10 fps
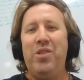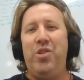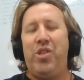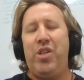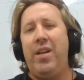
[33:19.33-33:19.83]

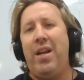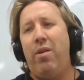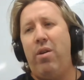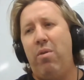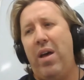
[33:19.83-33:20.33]
Do you see
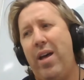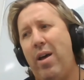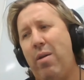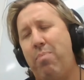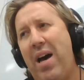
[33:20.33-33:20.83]

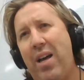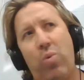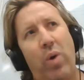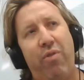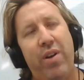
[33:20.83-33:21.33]
another
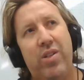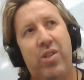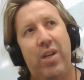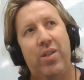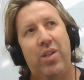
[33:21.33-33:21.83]
pathway for
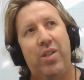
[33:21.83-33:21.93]
INXS